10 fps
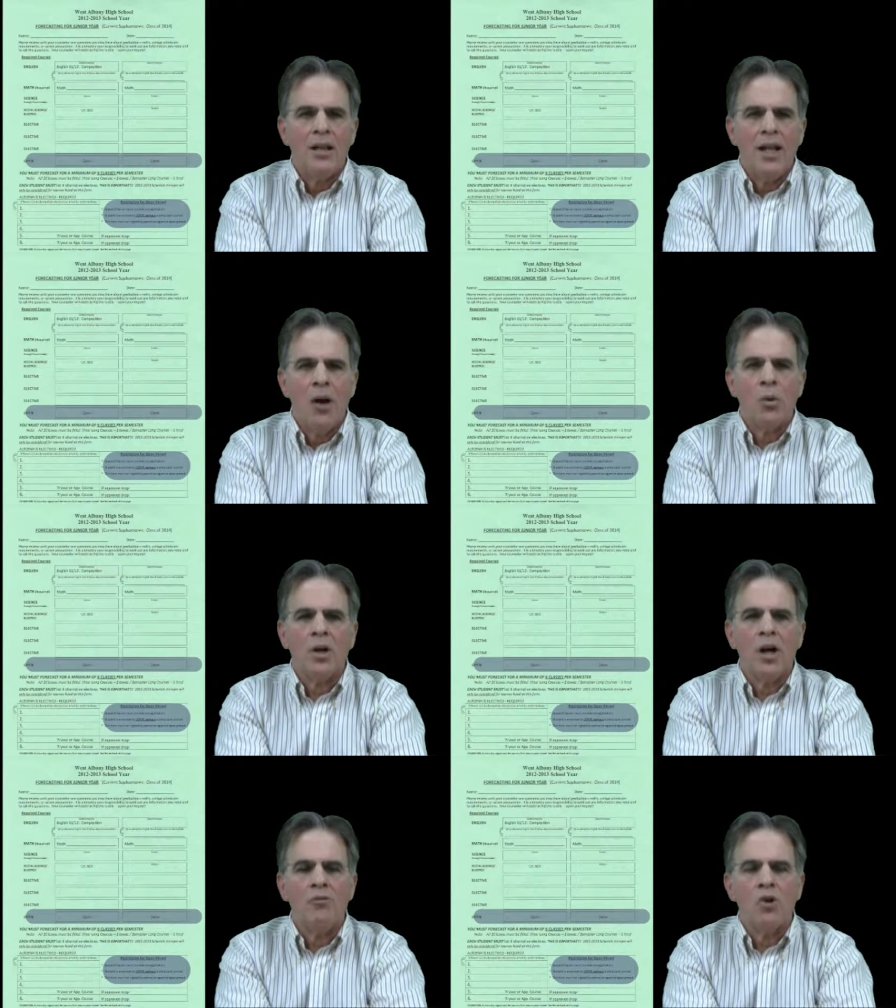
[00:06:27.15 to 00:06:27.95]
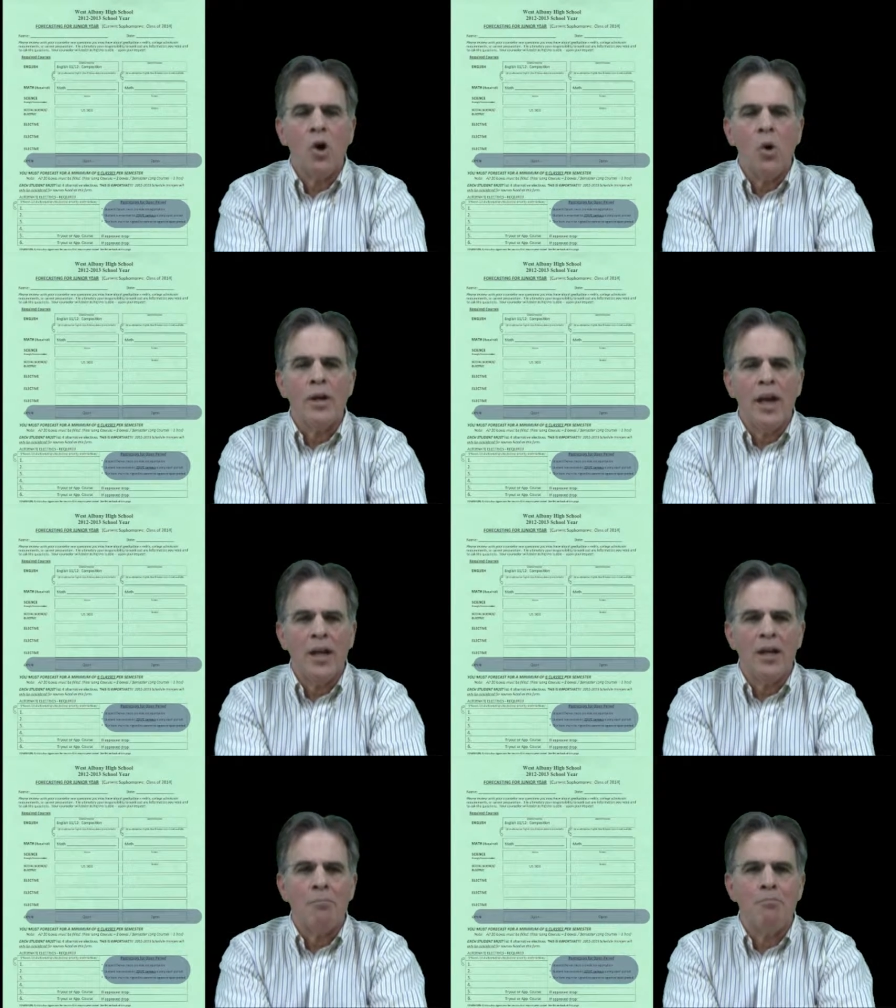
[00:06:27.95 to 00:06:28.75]
that will cover
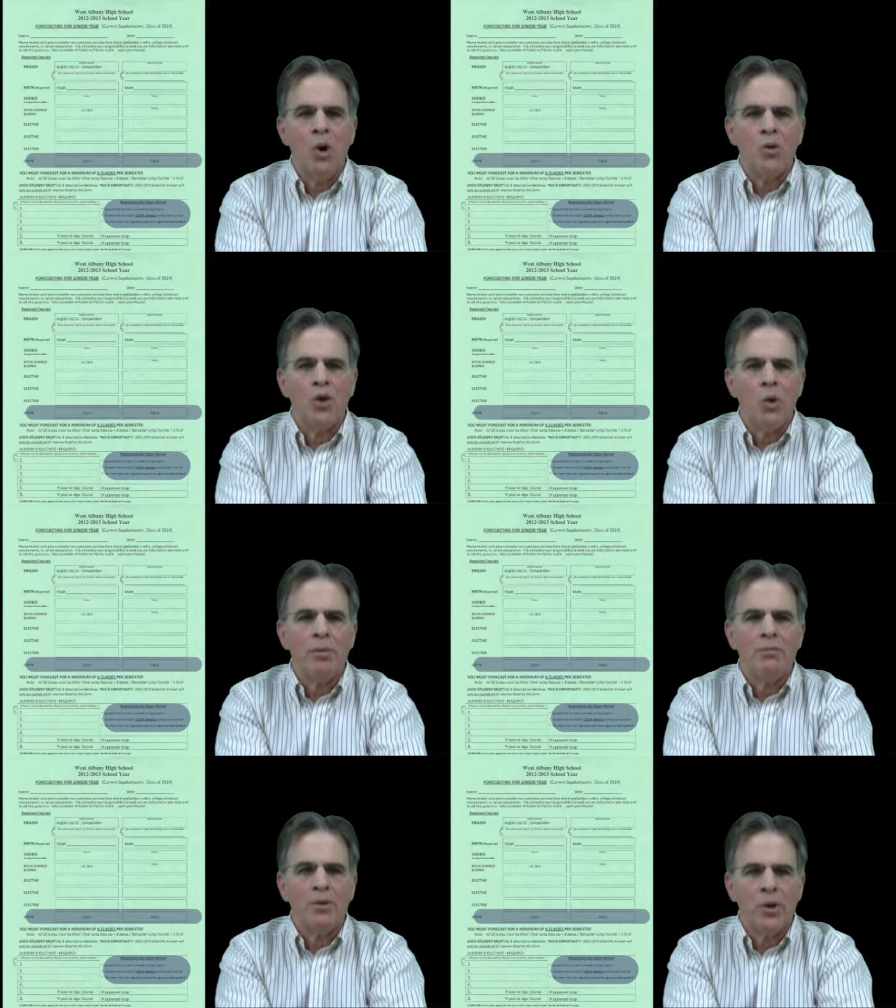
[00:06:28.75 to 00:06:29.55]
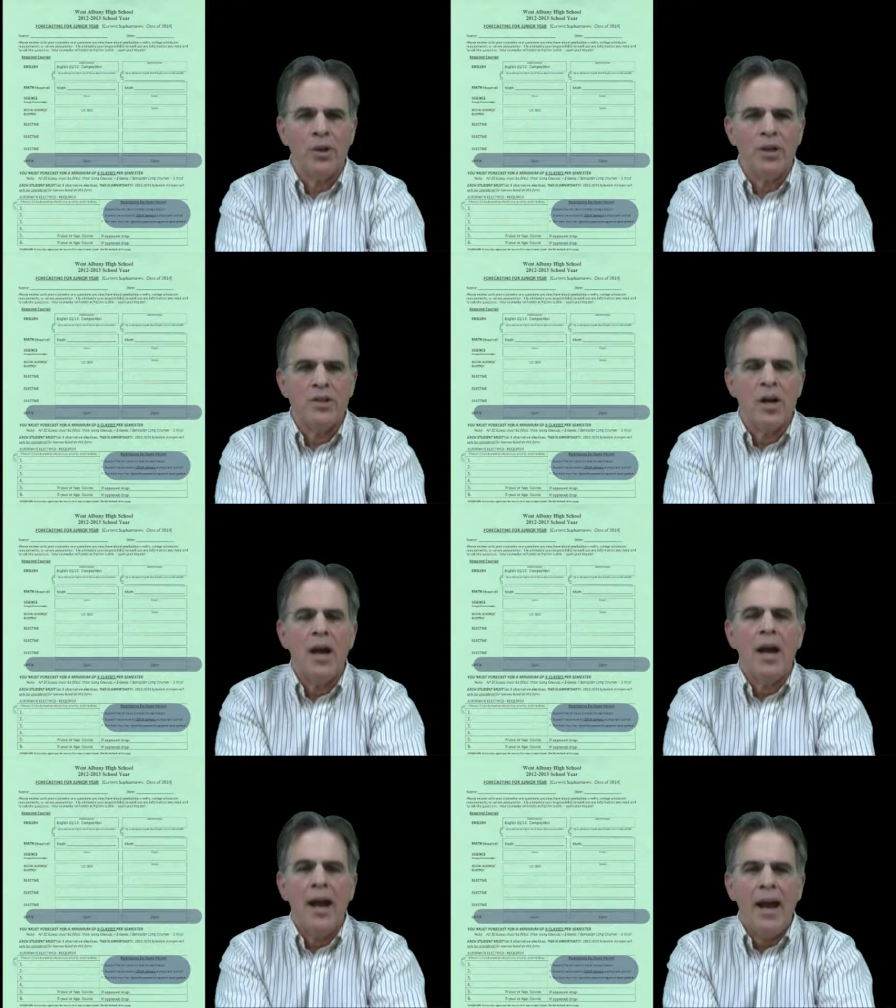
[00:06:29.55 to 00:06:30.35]
okaying both open periods
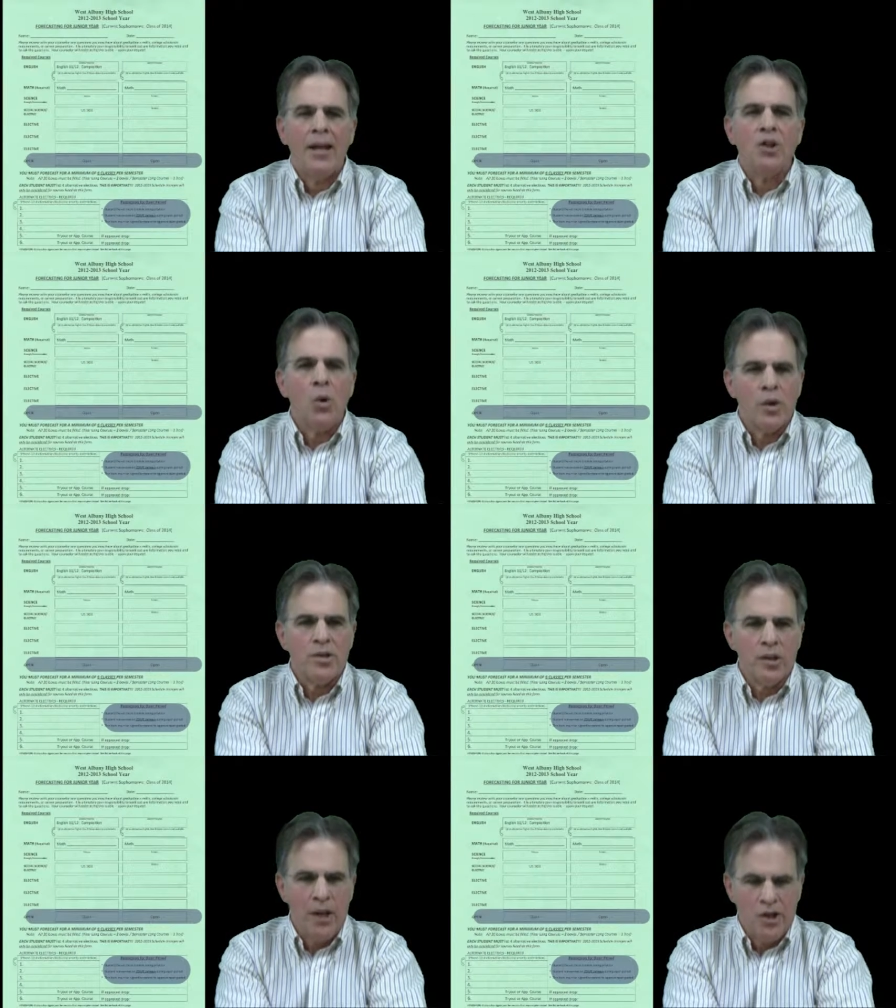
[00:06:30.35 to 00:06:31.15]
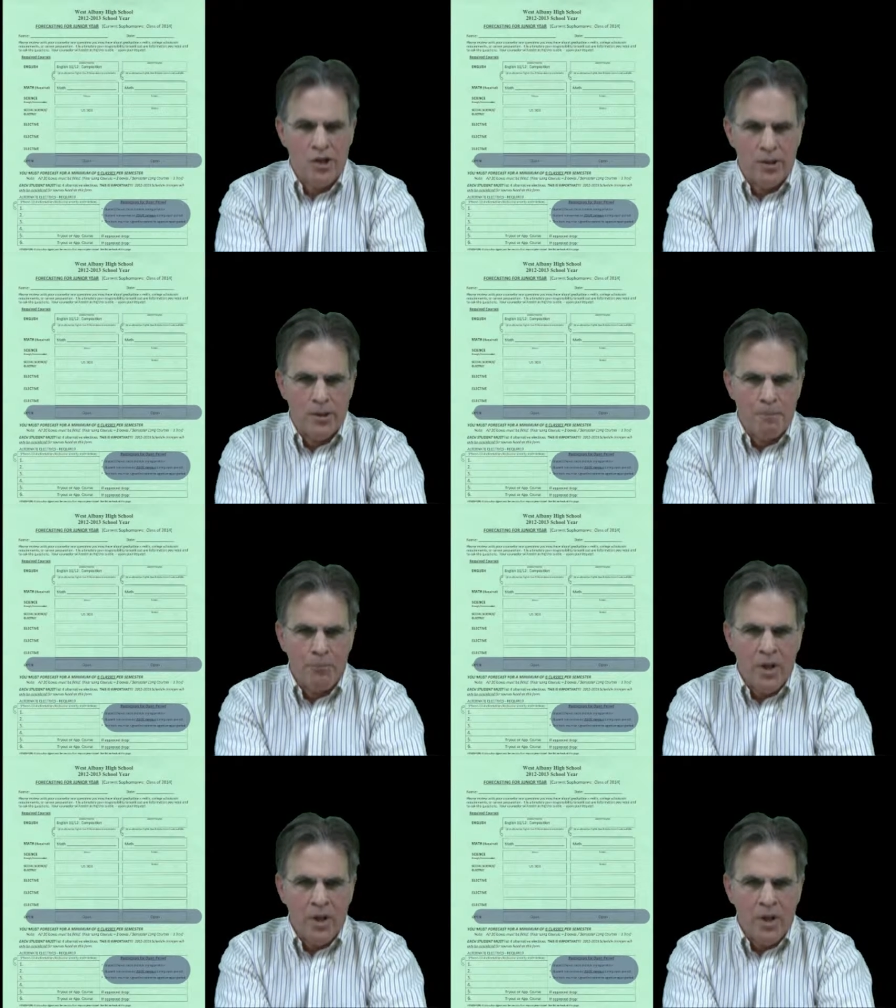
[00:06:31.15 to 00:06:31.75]
and course selections.